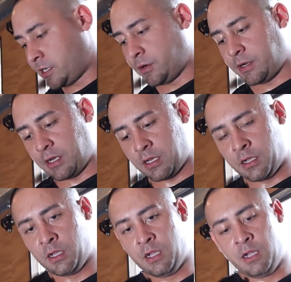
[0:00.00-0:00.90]
coded,
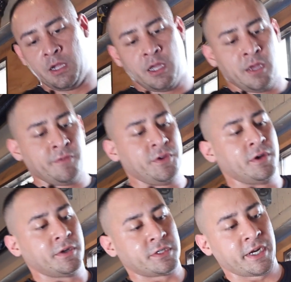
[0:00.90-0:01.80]
if you
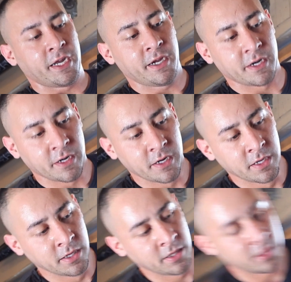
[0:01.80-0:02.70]
notice right here,
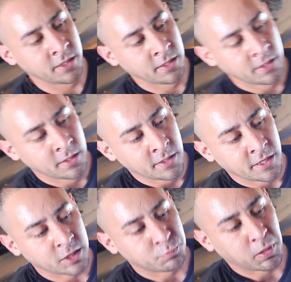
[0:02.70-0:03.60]

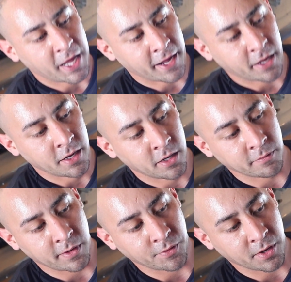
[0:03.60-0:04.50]
it's black
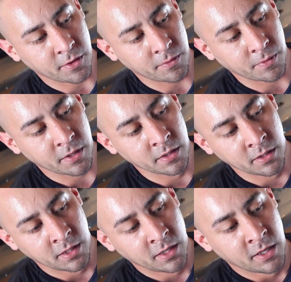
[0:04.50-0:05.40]
around the cone.
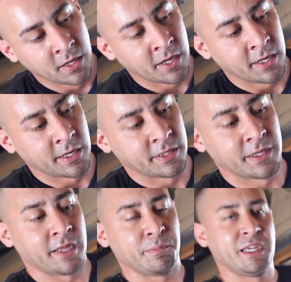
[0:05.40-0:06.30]
And then
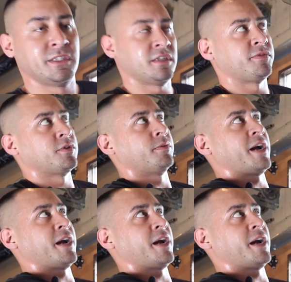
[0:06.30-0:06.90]
that means it's for the